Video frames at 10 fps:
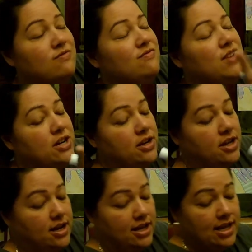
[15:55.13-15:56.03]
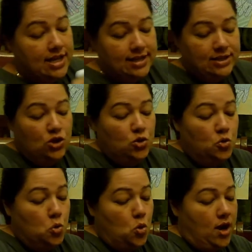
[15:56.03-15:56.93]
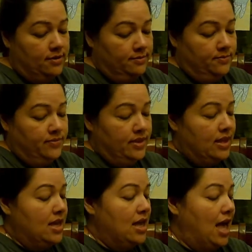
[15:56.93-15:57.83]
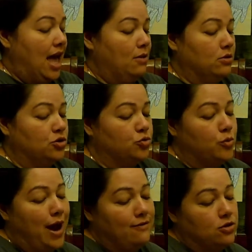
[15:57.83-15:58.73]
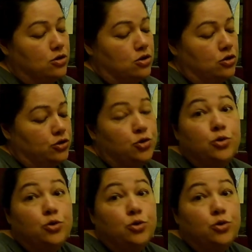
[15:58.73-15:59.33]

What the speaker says: Very good. 2. I will travel to the